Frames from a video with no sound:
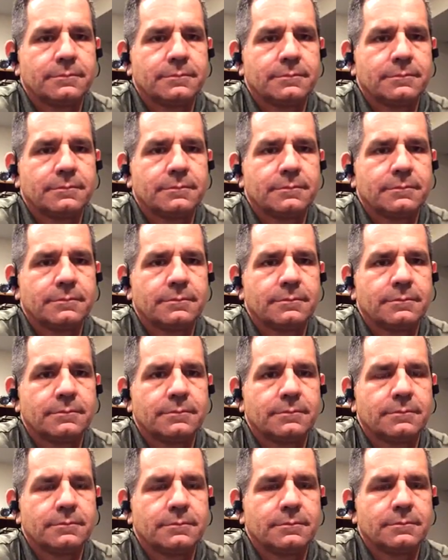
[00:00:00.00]

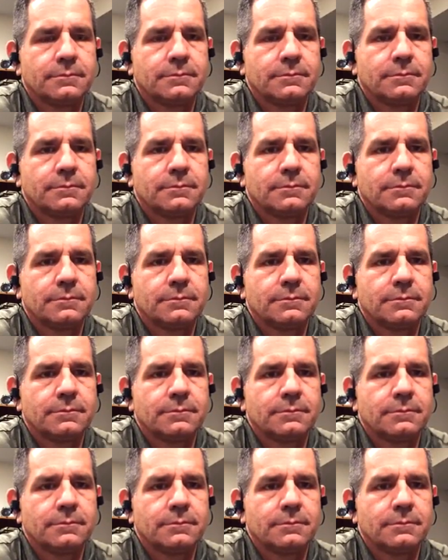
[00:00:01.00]

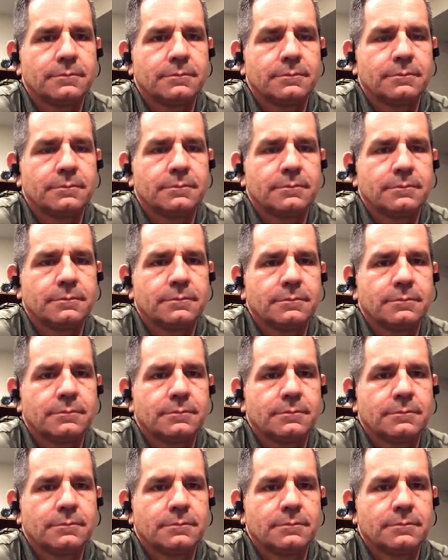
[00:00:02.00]

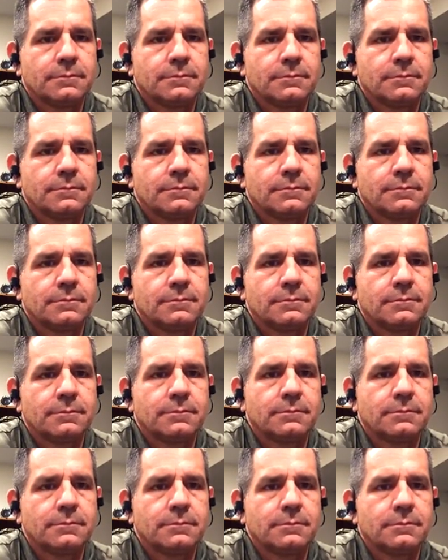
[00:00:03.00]

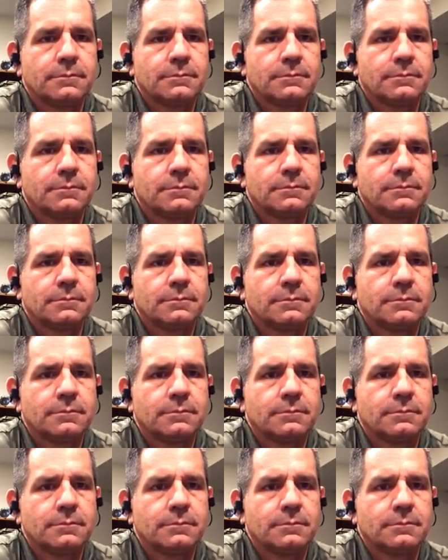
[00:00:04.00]
No words are spoken by the person on screen.